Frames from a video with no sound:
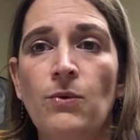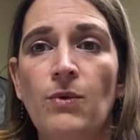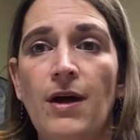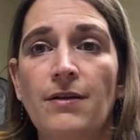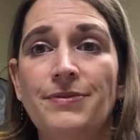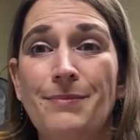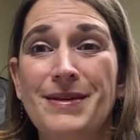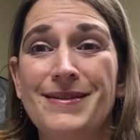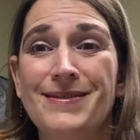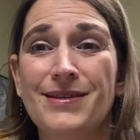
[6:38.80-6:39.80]
Well, that
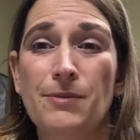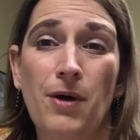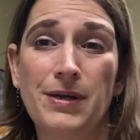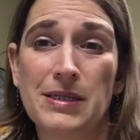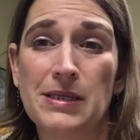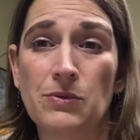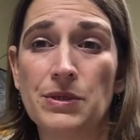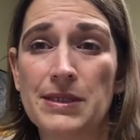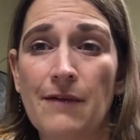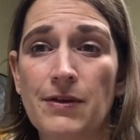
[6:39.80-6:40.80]
means that the pawn is equal to
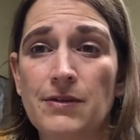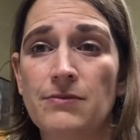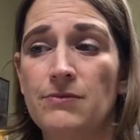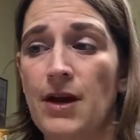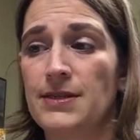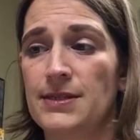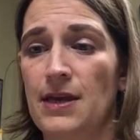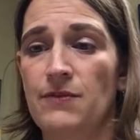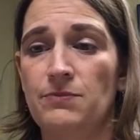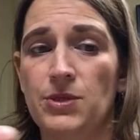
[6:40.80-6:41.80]
7, right?
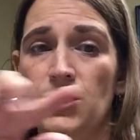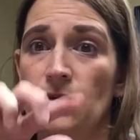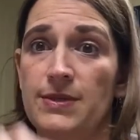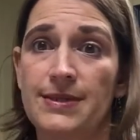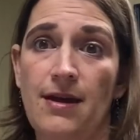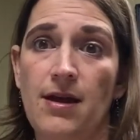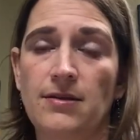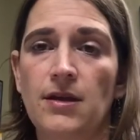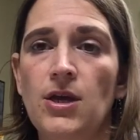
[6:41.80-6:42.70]
7 plus 2 is 9.